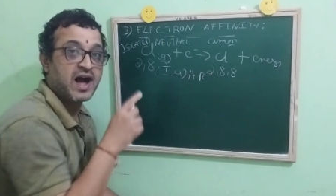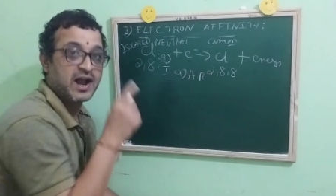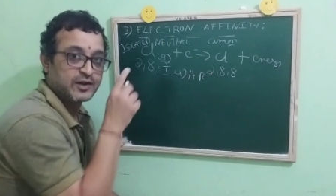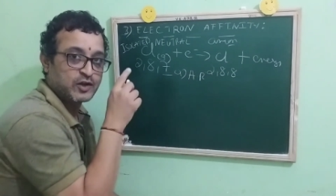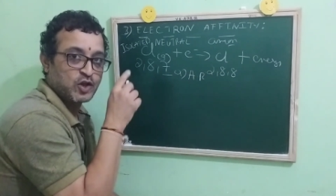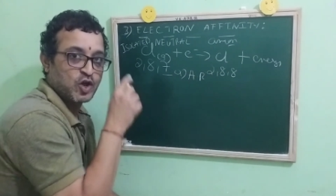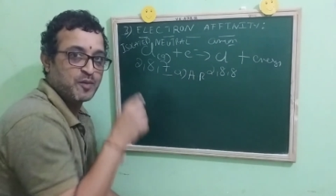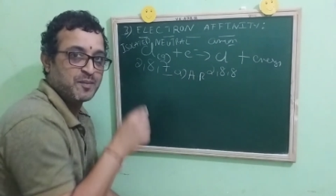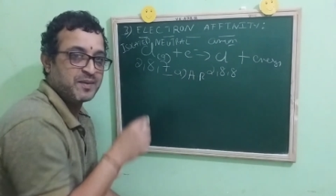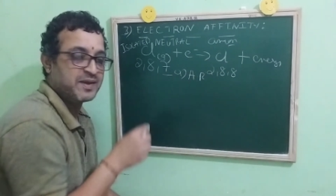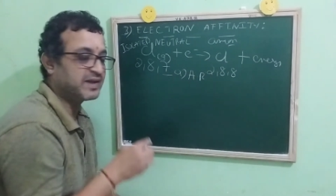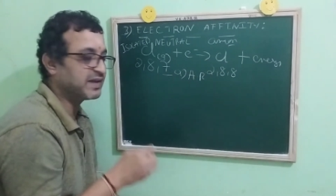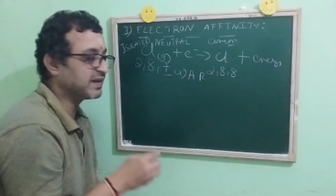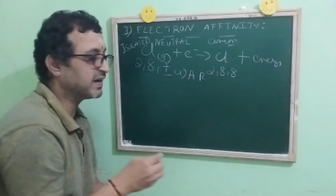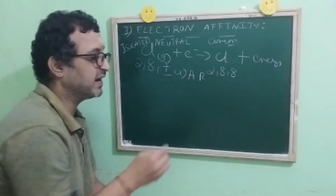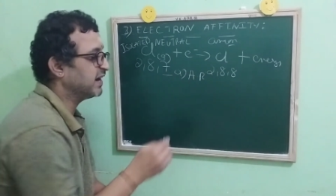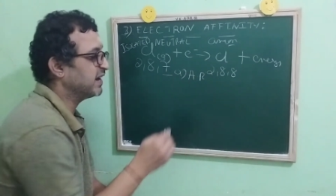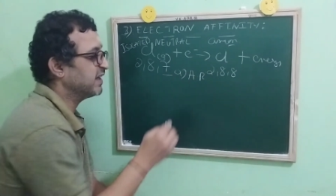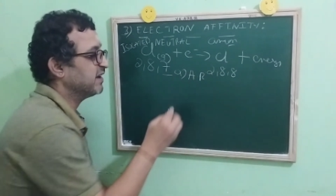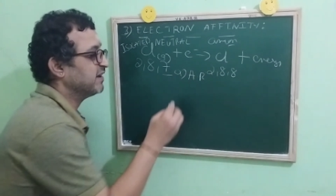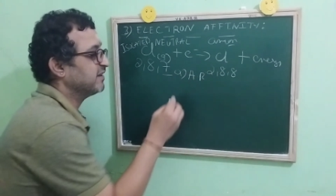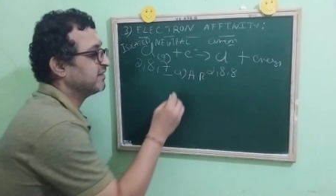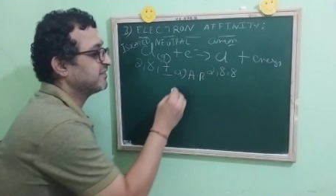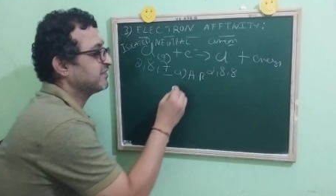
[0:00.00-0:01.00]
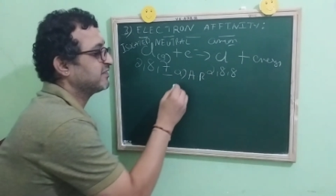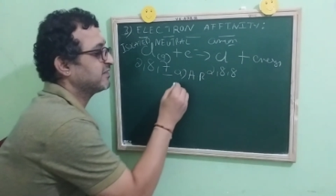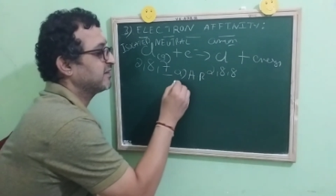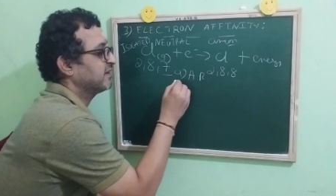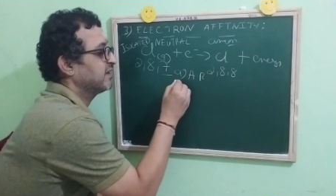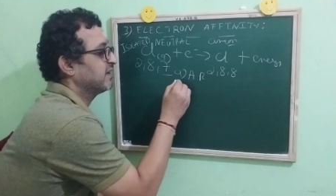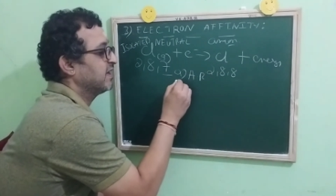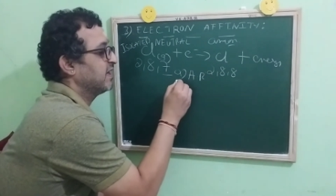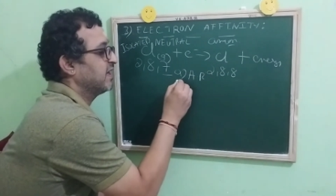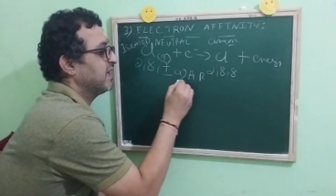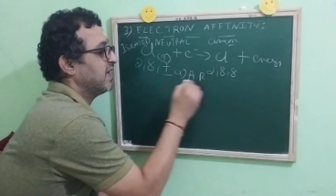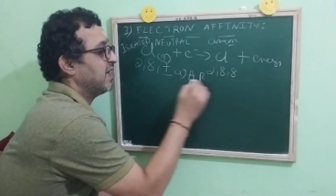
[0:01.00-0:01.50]
atomic
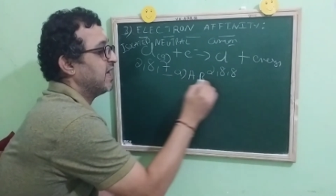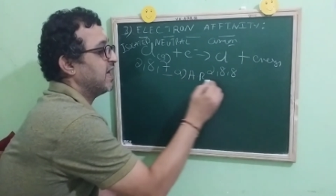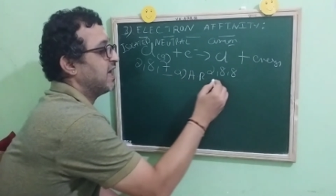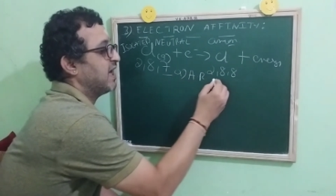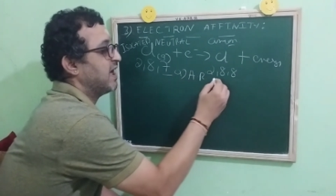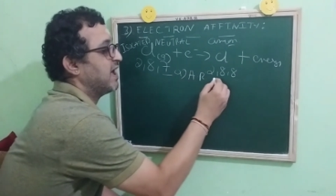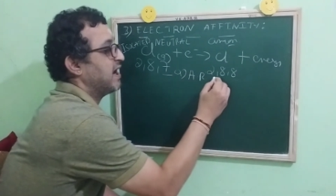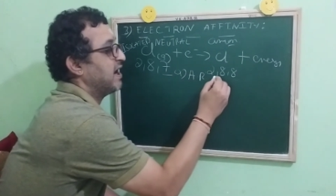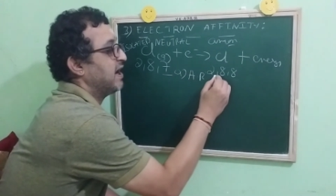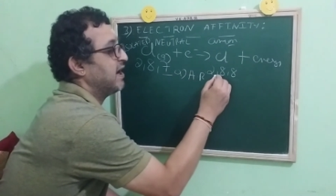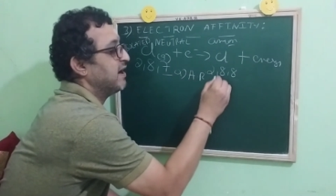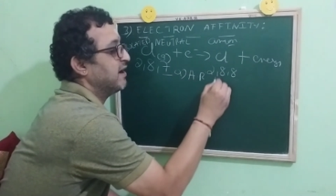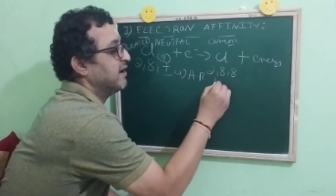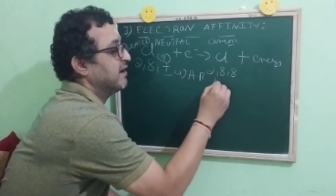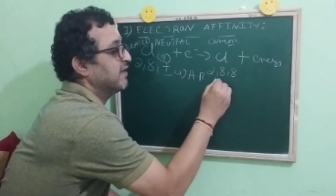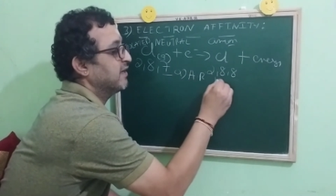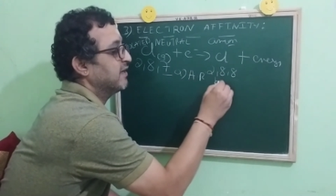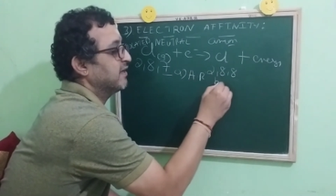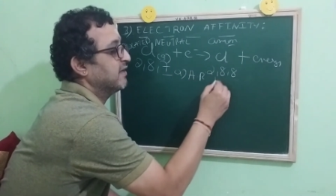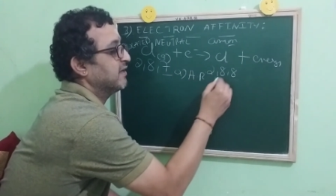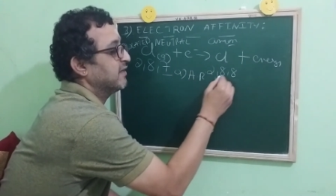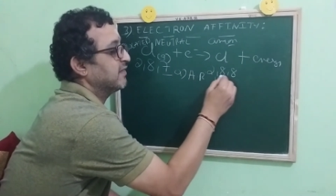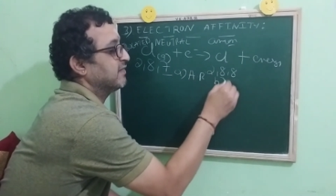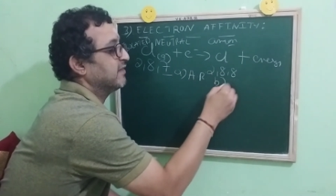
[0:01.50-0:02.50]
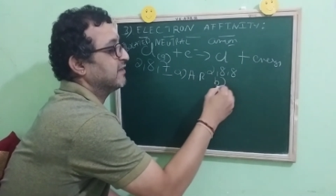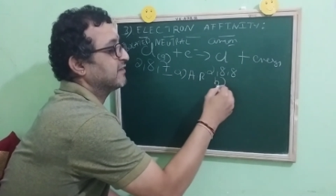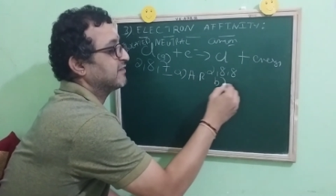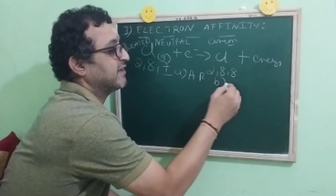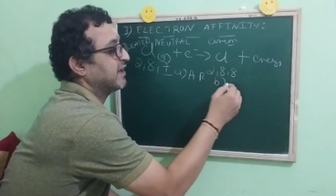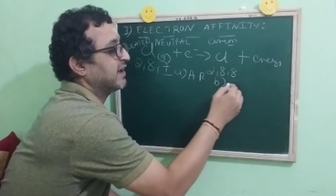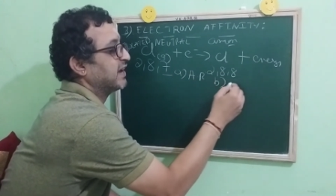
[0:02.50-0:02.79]
radius and the